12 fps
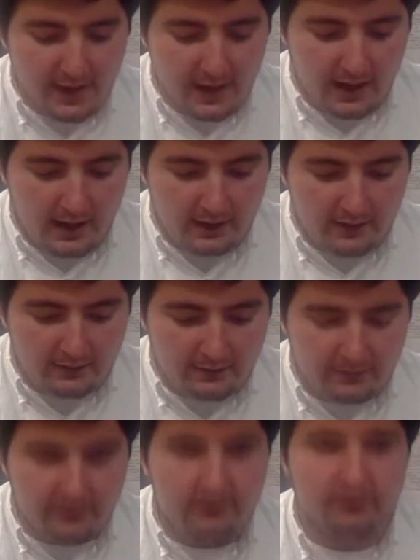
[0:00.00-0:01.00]

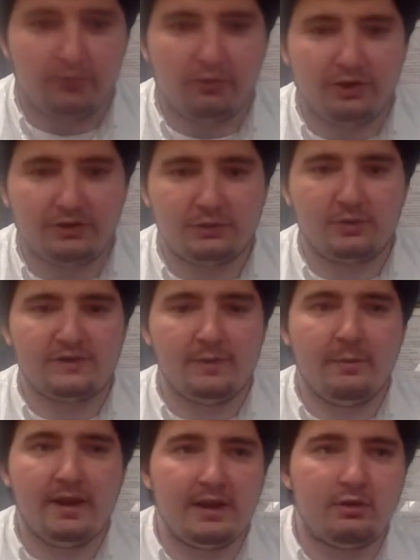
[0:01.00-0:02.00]
The Depression was the
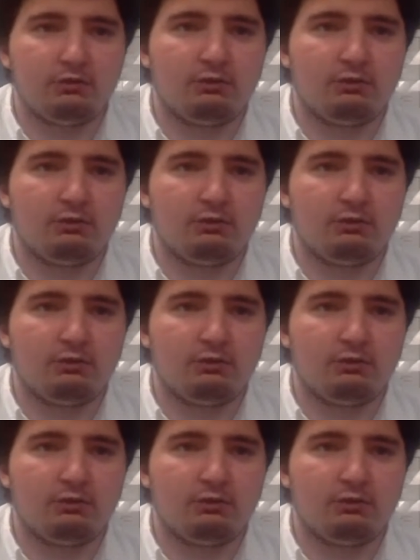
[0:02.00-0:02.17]
main